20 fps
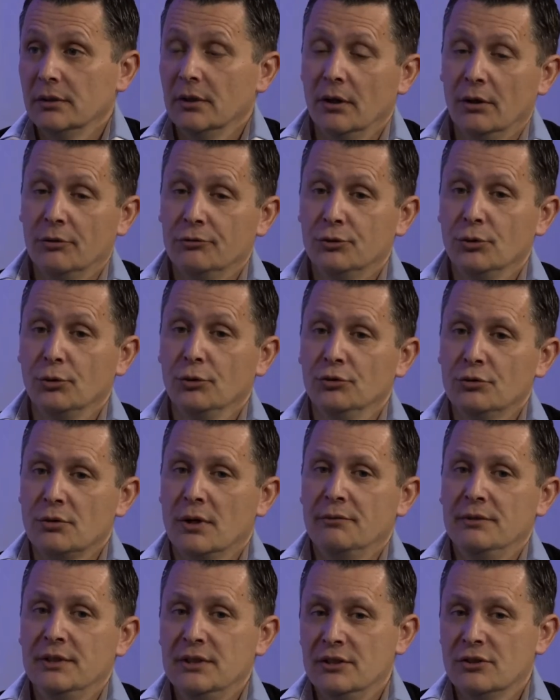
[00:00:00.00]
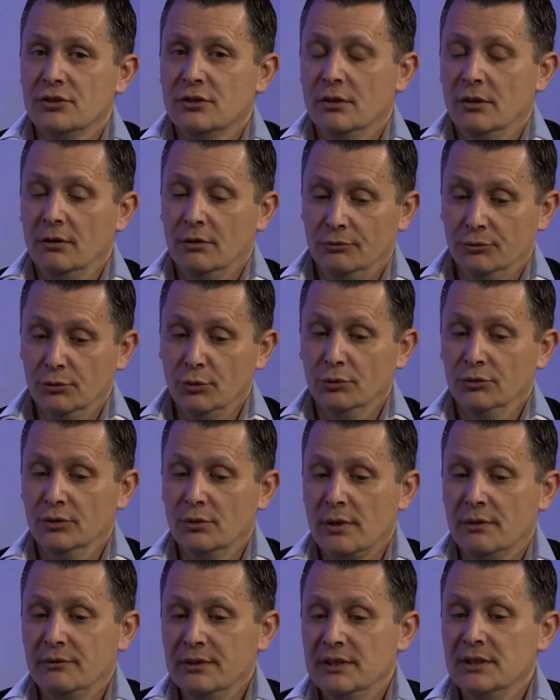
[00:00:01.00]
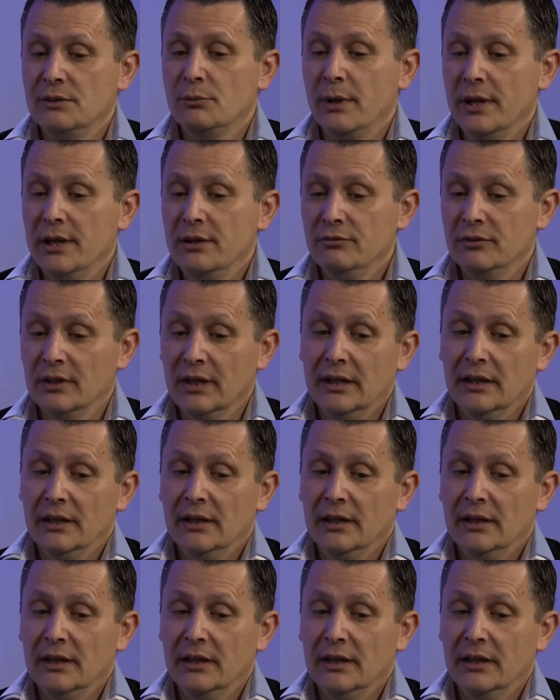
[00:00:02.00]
of those gravity waves